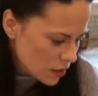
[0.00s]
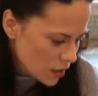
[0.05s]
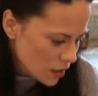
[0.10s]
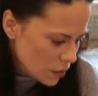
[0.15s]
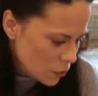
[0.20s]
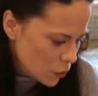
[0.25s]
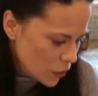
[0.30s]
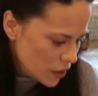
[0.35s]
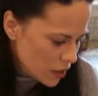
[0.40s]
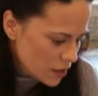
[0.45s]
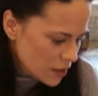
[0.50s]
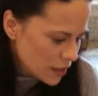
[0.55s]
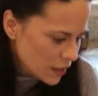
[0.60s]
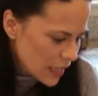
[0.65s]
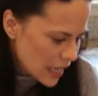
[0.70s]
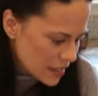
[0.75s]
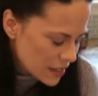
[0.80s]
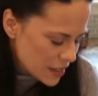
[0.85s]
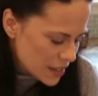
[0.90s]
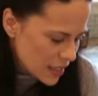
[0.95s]
within the
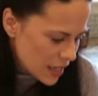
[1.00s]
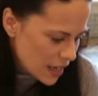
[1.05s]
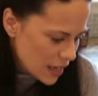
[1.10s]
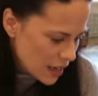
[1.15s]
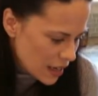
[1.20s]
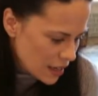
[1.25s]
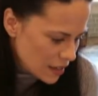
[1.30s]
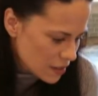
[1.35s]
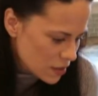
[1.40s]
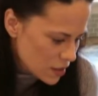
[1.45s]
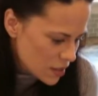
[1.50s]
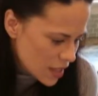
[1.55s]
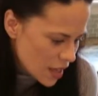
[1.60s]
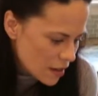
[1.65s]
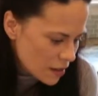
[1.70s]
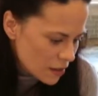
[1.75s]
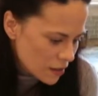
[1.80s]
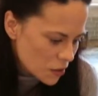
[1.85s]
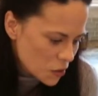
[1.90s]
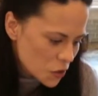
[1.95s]
last day,
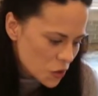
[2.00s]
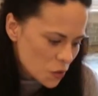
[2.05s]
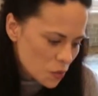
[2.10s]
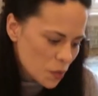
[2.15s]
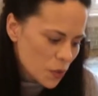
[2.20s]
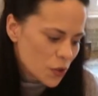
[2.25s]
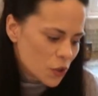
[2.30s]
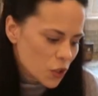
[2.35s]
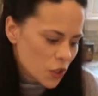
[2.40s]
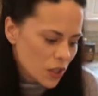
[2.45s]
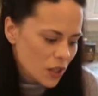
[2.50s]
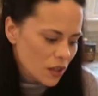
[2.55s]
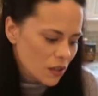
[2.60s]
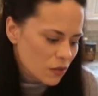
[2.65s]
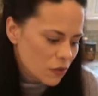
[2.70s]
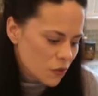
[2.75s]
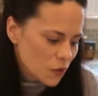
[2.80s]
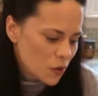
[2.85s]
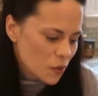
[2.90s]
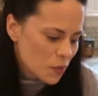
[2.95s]
senators are pushing
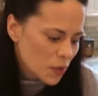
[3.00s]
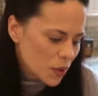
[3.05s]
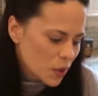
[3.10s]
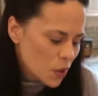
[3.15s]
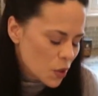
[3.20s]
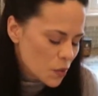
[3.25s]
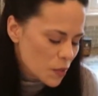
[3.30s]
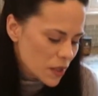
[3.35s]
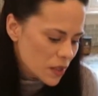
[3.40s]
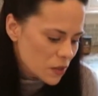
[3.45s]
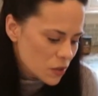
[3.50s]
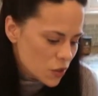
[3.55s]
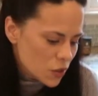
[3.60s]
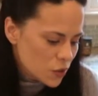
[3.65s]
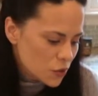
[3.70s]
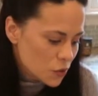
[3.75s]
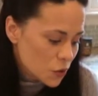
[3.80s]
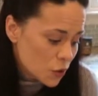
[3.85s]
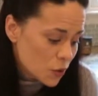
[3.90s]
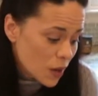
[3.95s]
for a probe
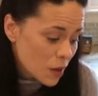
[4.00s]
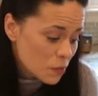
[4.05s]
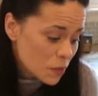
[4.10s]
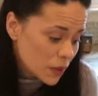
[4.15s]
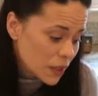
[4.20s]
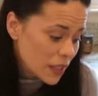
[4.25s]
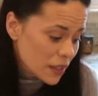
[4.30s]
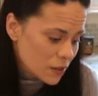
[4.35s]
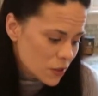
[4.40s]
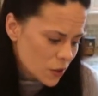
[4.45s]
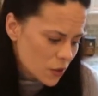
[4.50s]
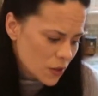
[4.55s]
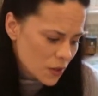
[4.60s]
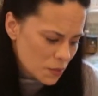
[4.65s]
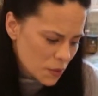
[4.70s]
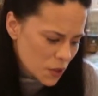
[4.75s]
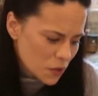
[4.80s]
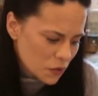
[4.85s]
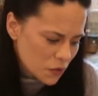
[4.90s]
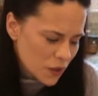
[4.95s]
into Trump-linked
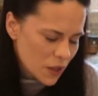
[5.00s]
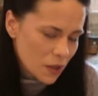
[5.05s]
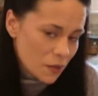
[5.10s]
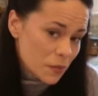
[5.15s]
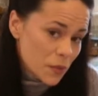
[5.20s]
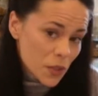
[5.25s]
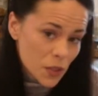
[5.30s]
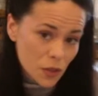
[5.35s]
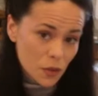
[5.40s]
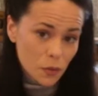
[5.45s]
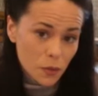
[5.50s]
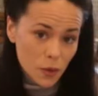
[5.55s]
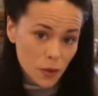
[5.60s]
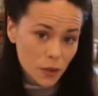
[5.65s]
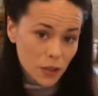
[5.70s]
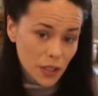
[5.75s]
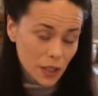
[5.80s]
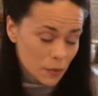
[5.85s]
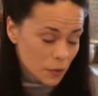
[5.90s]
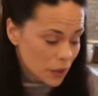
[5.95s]
crypto firms, so
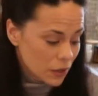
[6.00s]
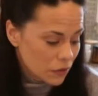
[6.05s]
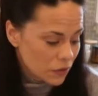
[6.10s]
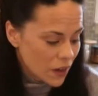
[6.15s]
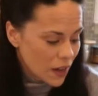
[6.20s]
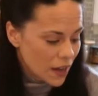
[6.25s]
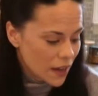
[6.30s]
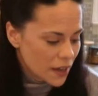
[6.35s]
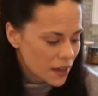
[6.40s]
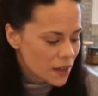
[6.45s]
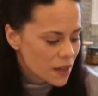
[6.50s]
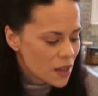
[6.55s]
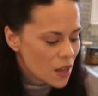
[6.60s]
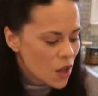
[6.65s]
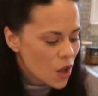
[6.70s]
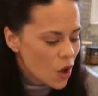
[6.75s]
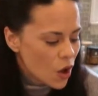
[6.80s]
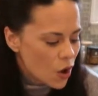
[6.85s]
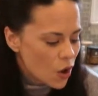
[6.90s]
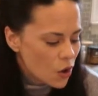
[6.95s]
World Liberty Fi,
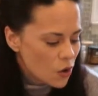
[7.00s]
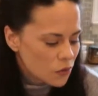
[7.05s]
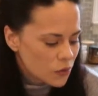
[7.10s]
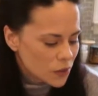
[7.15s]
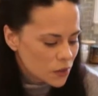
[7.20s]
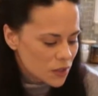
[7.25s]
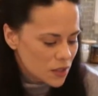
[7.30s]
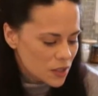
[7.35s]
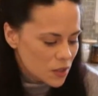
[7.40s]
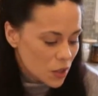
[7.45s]
over the